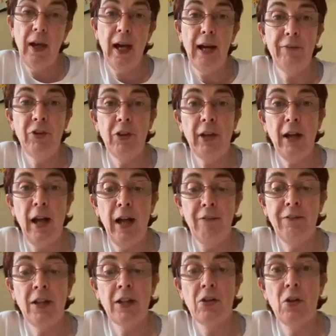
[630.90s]
After the
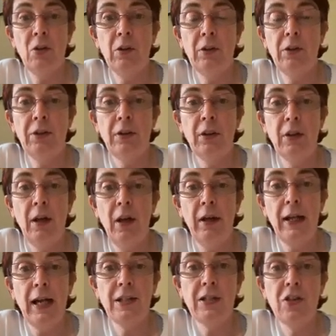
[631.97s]
calf had suckled,
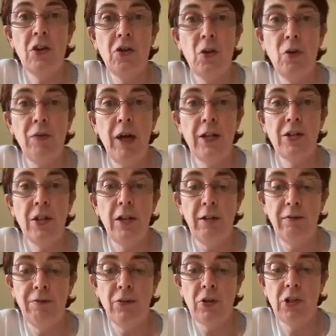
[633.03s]
I asked the new vet
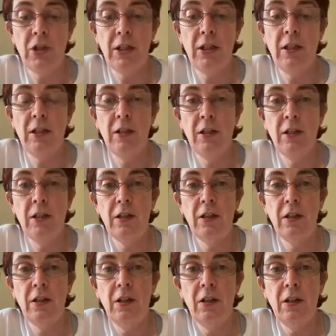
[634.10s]
in for tea,
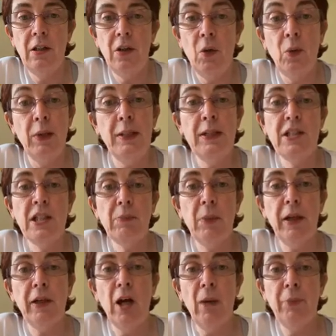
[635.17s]
released
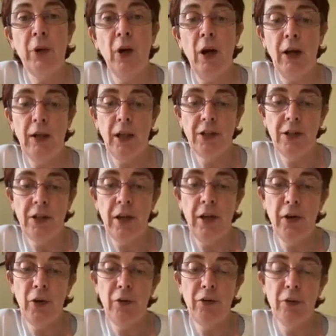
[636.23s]
my copper-highlighted
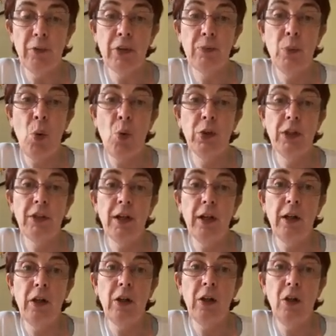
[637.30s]
hair from its
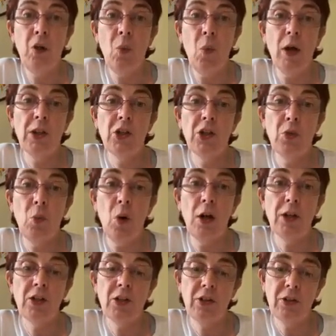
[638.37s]
ponytail while she
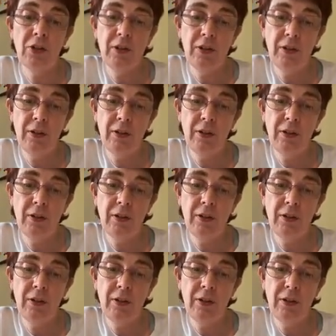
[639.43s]
washed.